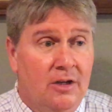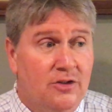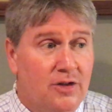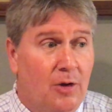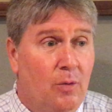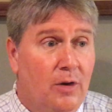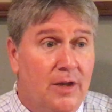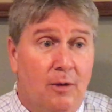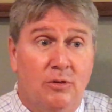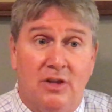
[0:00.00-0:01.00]
So
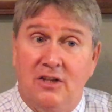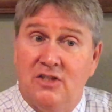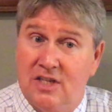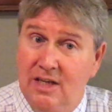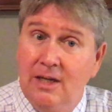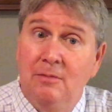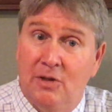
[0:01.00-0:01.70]
there was a scheme